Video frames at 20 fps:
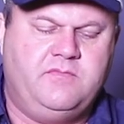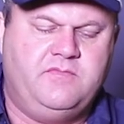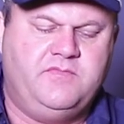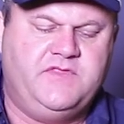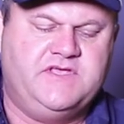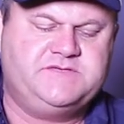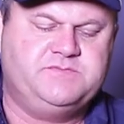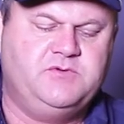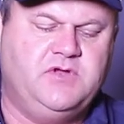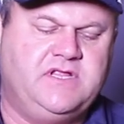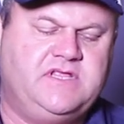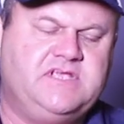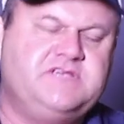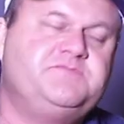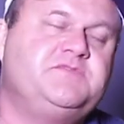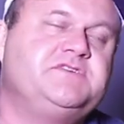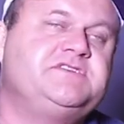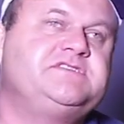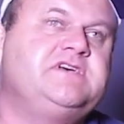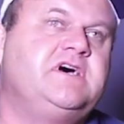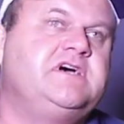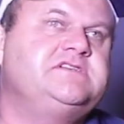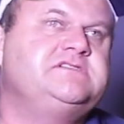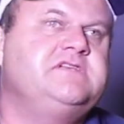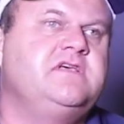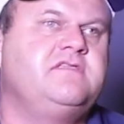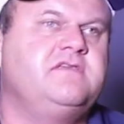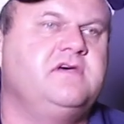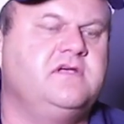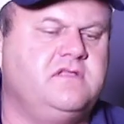This bullet is precisely
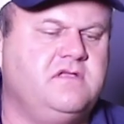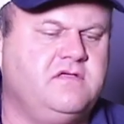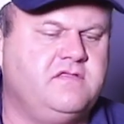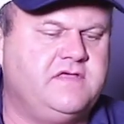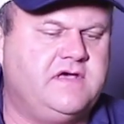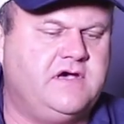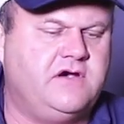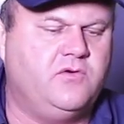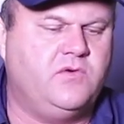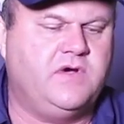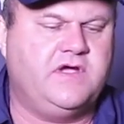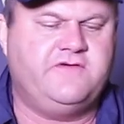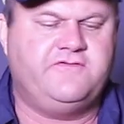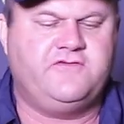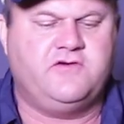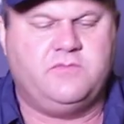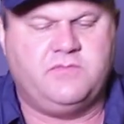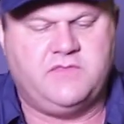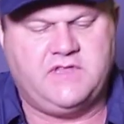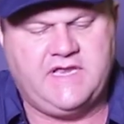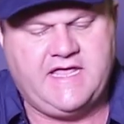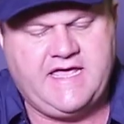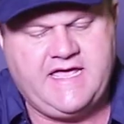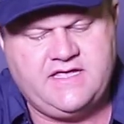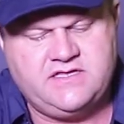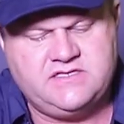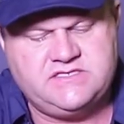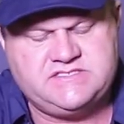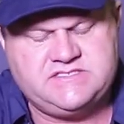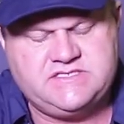30 thou away from the
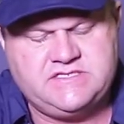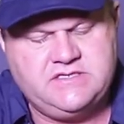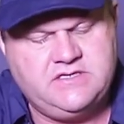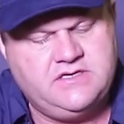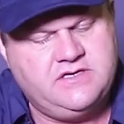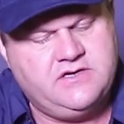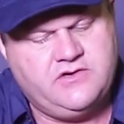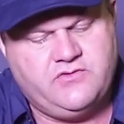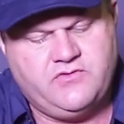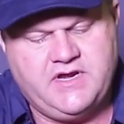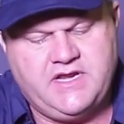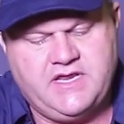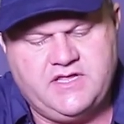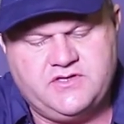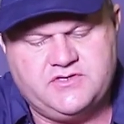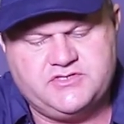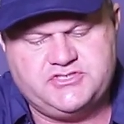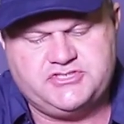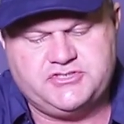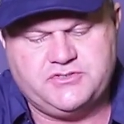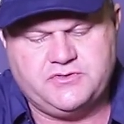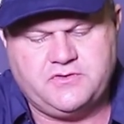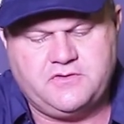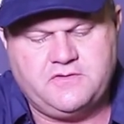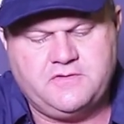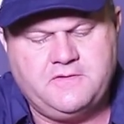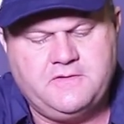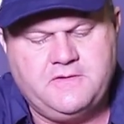lance, ready to shoot.